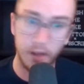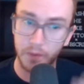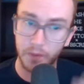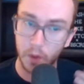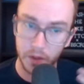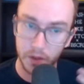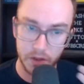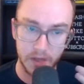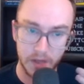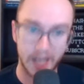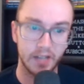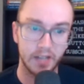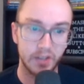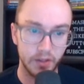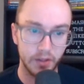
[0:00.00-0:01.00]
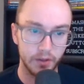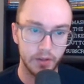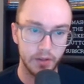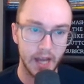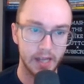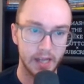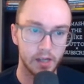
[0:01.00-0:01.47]
Of course, you can still do
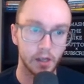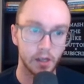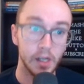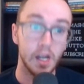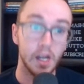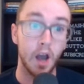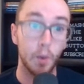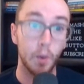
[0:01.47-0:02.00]
that here uh,